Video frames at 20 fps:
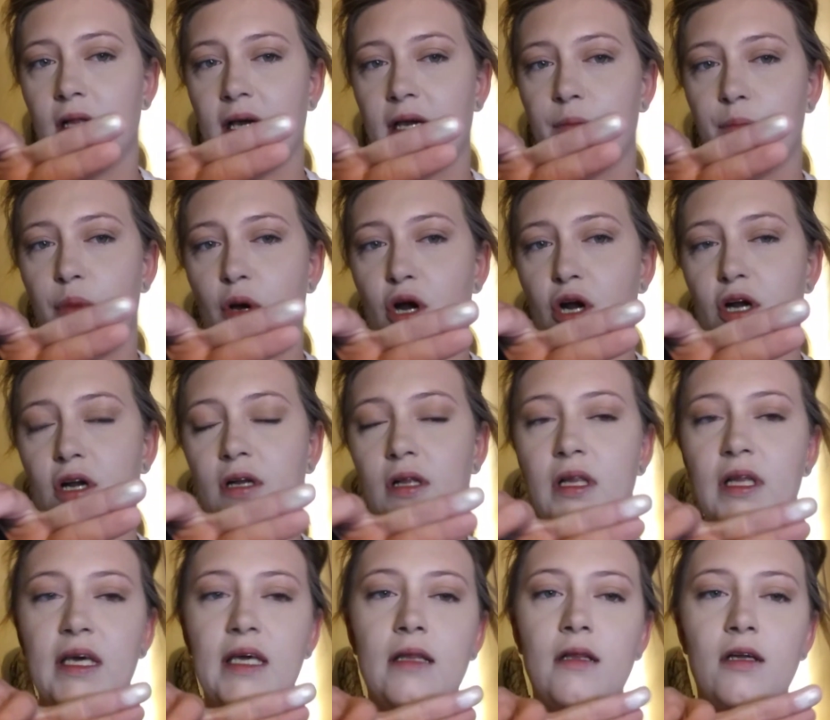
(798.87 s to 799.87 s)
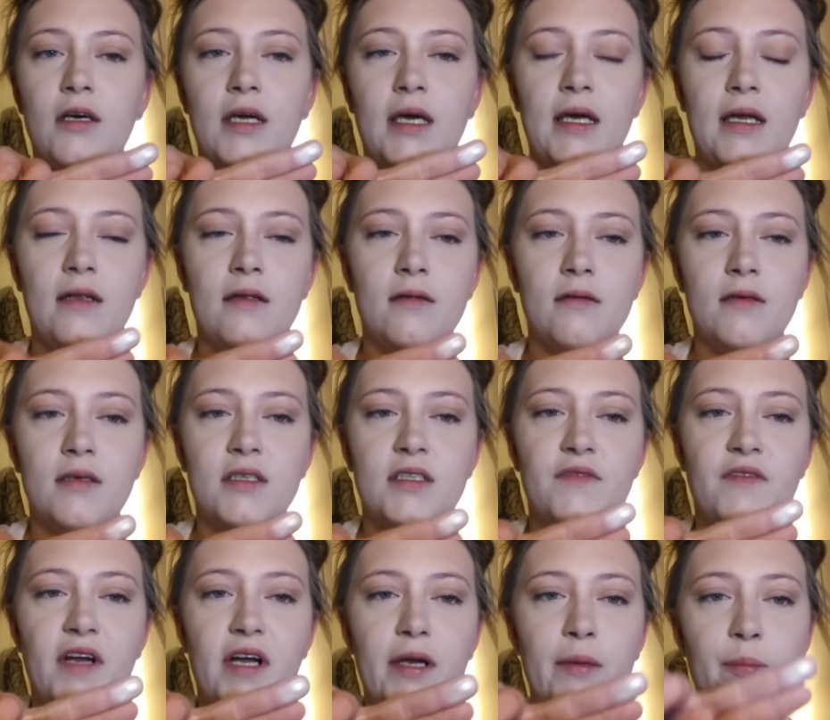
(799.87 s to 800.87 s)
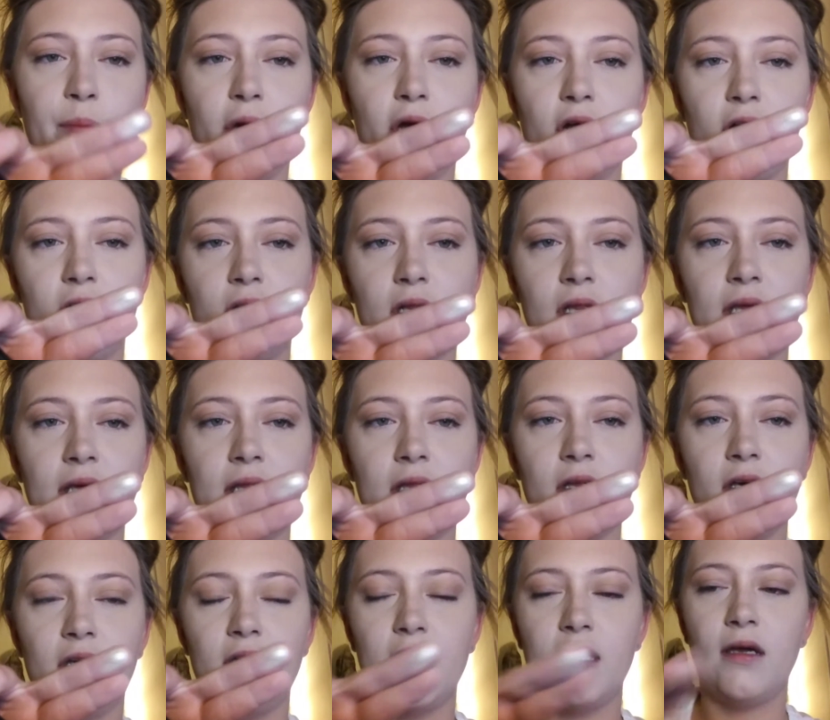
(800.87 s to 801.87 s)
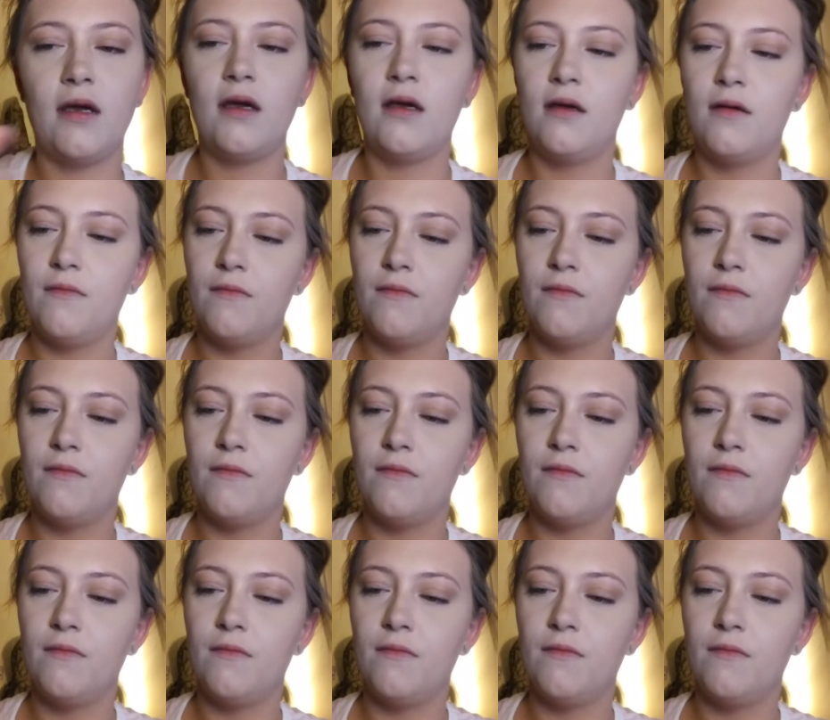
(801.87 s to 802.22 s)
like pearly looking. It's very pearly looking.